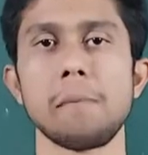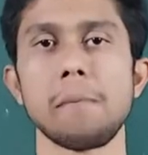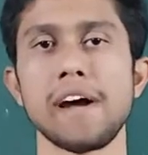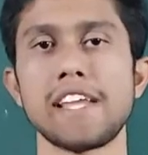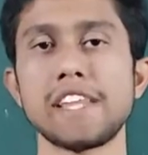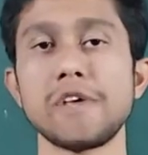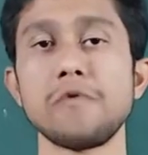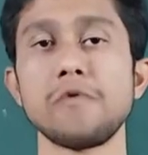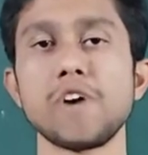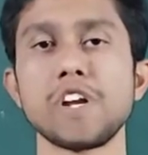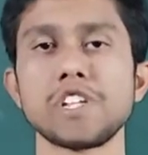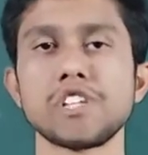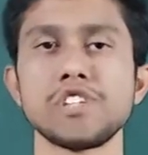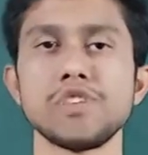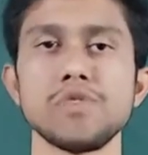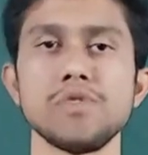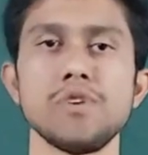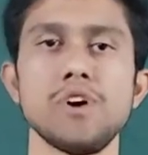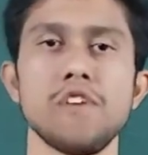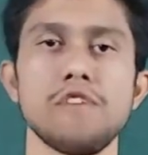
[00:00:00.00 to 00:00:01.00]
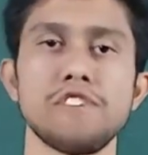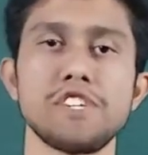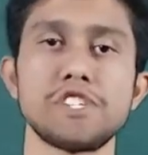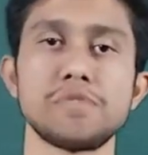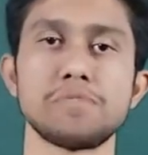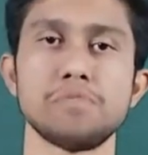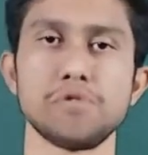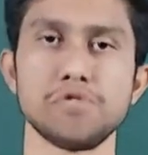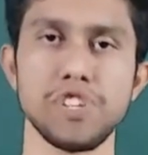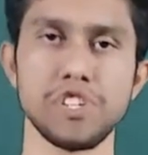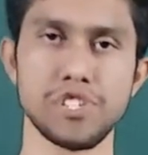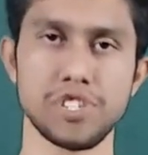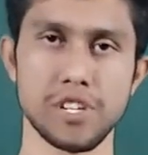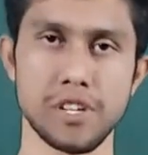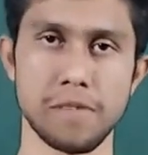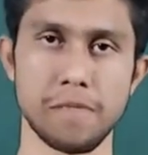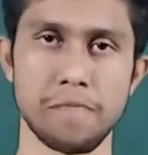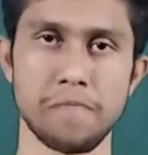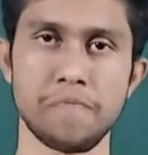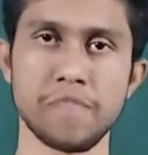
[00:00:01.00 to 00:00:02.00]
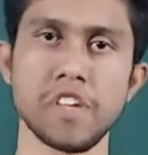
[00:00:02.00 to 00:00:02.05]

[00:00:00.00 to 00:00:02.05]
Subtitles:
by the virtue of its position.